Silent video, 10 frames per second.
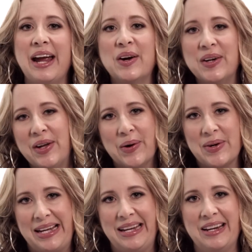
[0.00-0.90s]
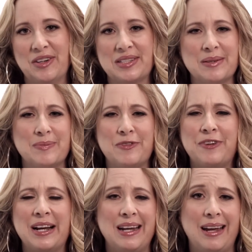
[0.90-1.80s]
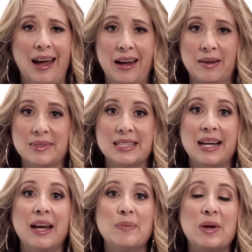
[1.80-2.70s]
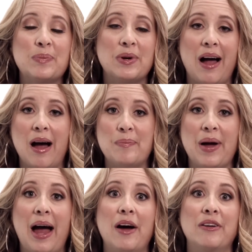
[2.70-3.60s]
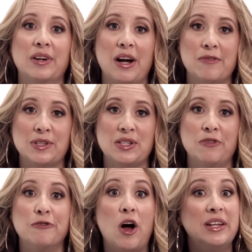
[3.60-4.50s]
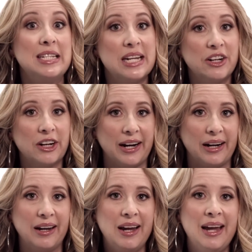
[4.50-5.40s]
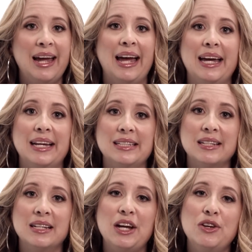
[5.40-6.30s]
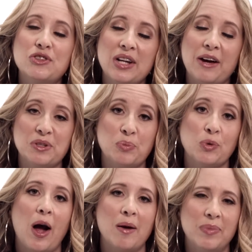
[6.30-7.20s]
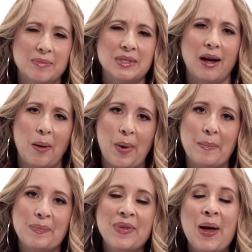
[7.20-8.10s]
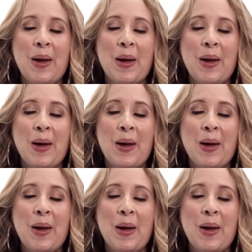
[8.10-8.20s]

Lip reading: karaoke or some funny games that get people up out of their comfort zone volunteering, and I usually have to bribe them to come up.